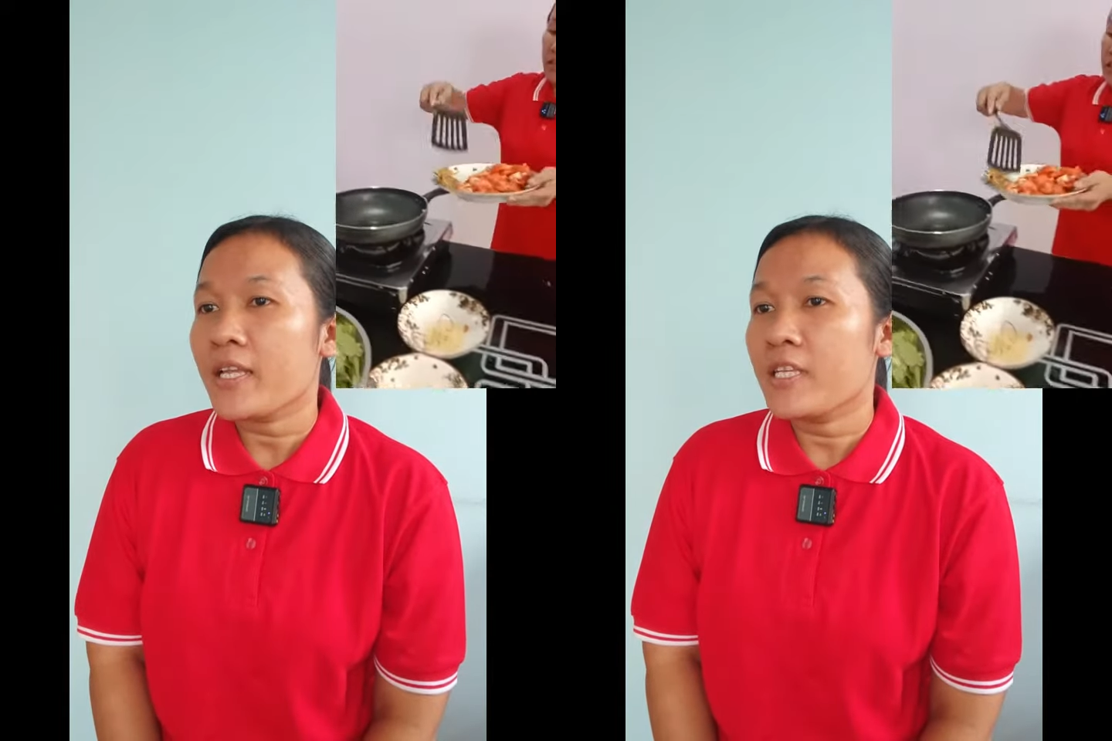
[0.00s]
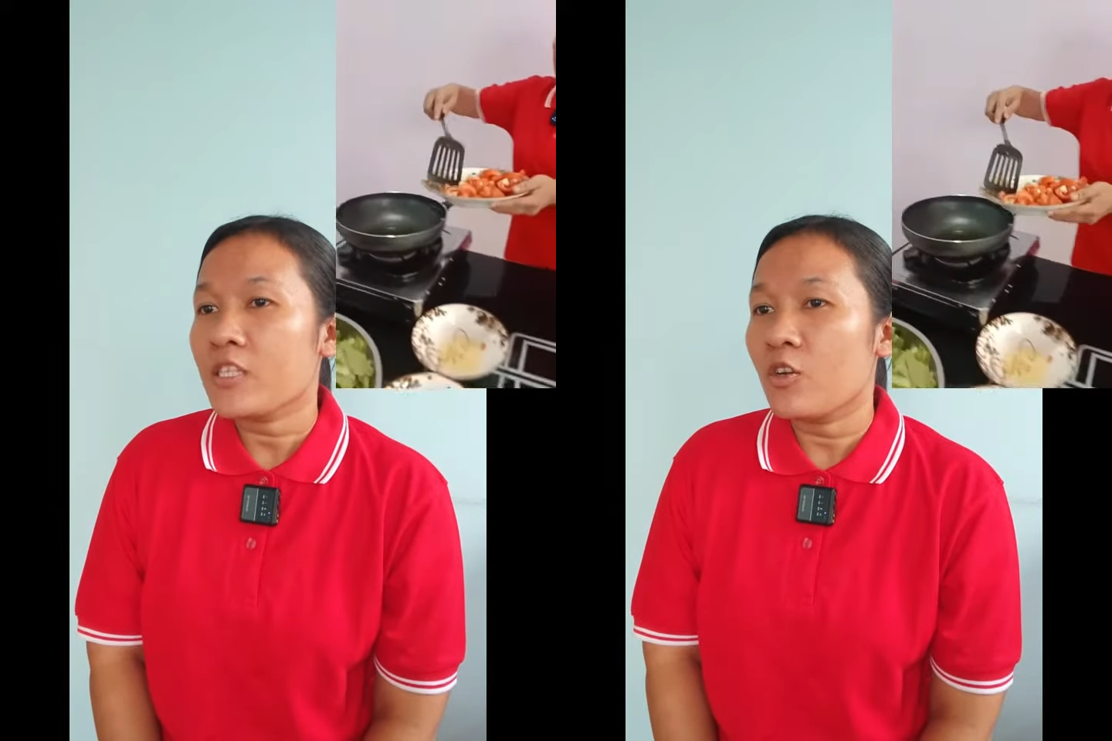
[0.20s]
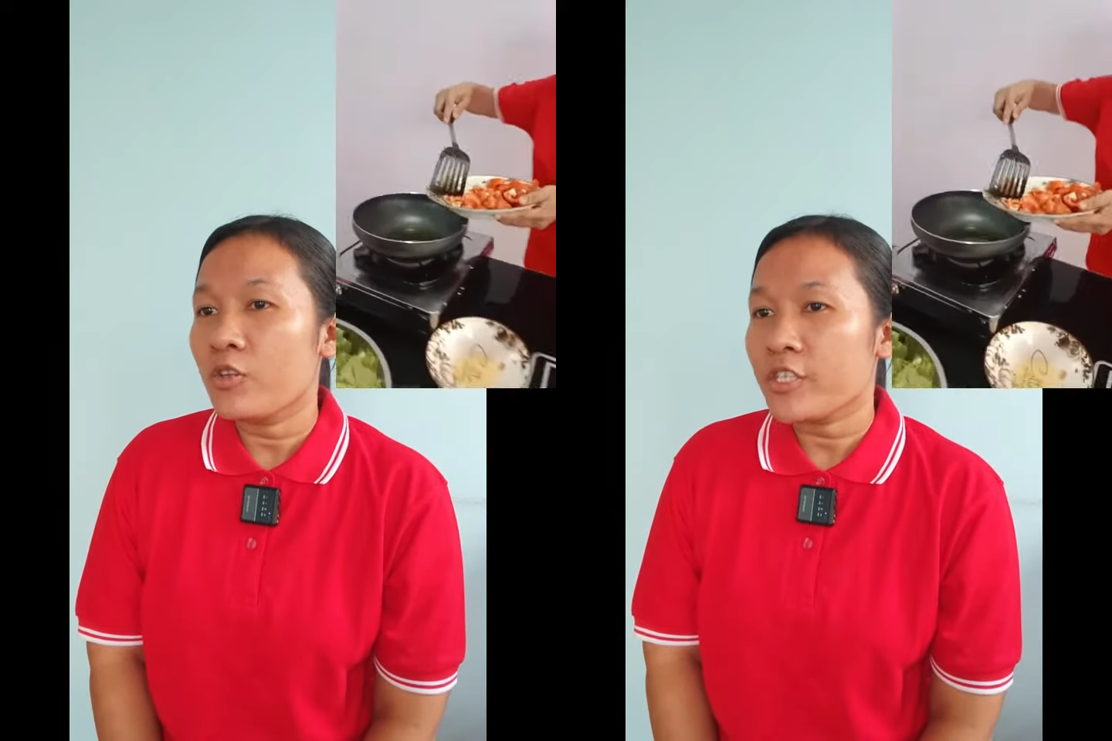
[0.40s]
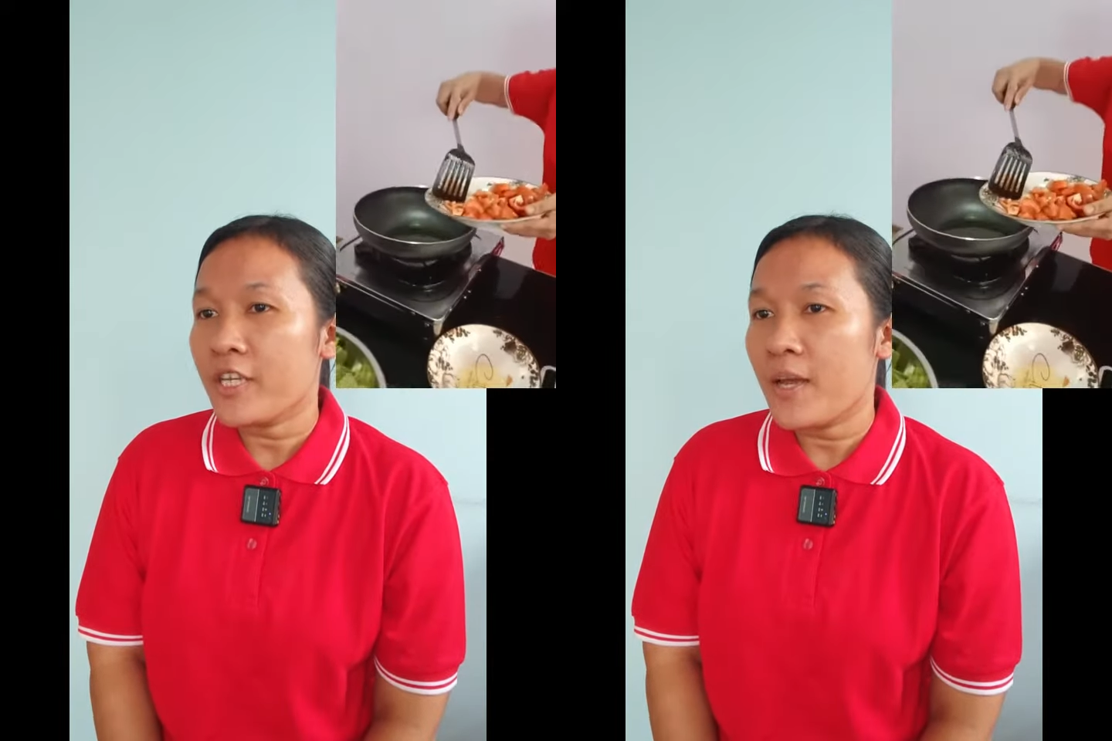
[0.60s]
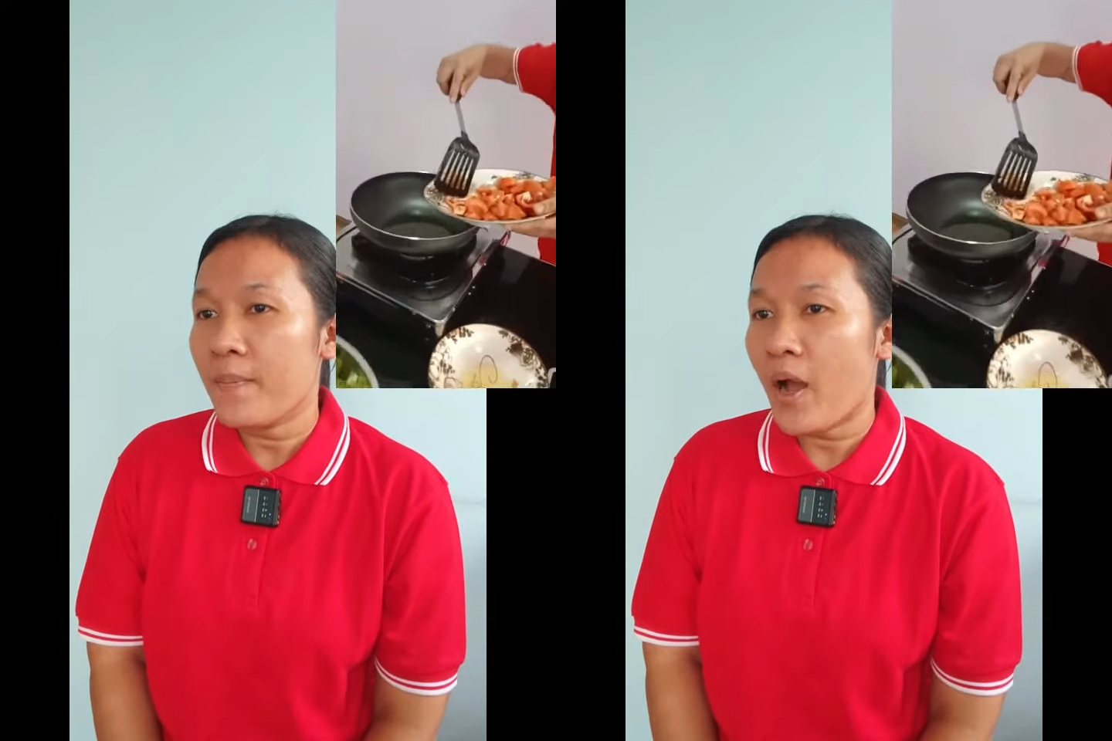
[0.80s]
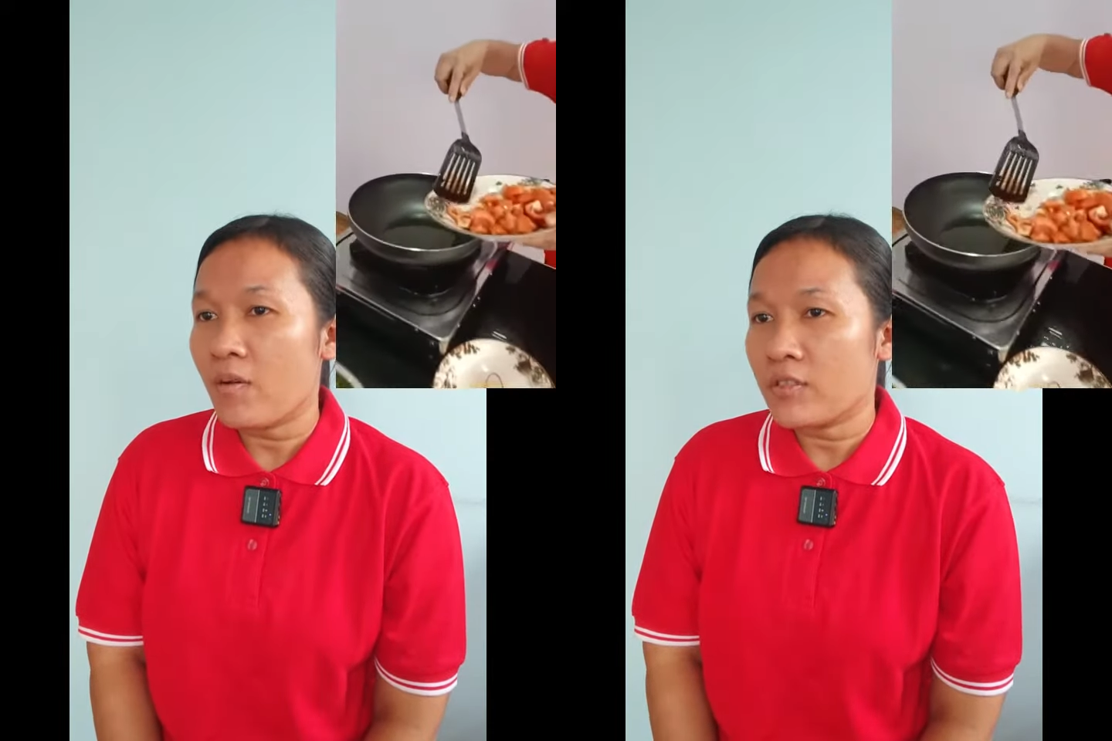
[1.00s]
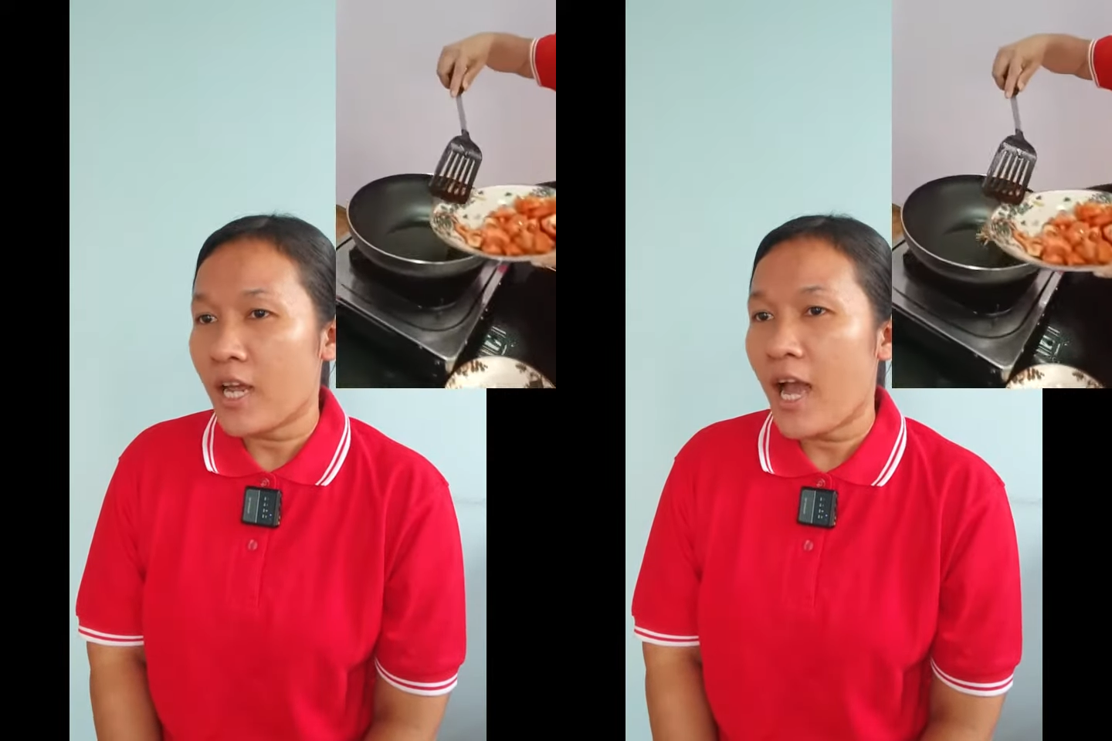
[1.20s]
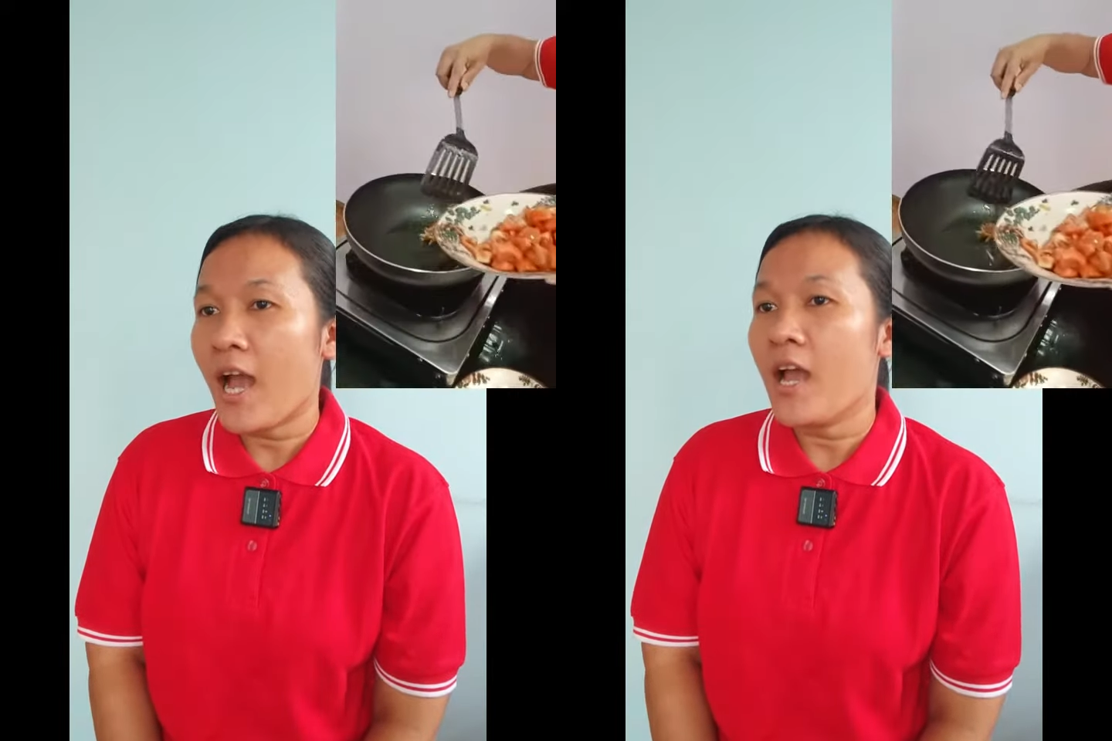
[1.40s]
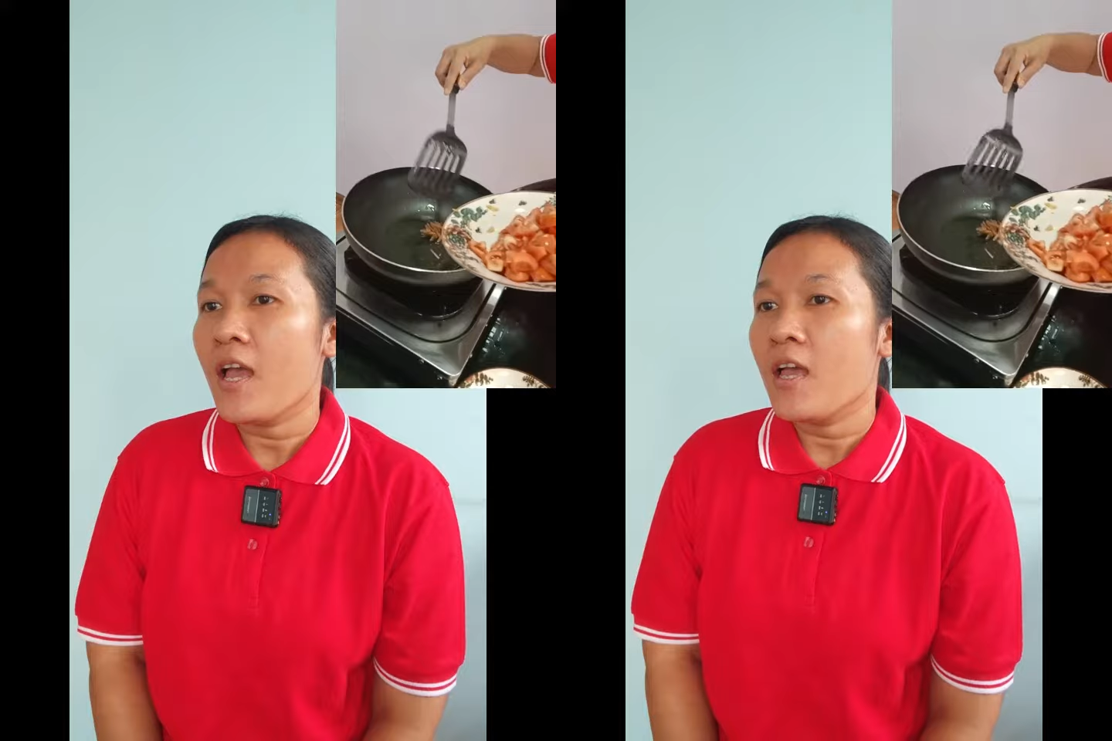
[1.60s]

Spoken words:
give lotion and powder,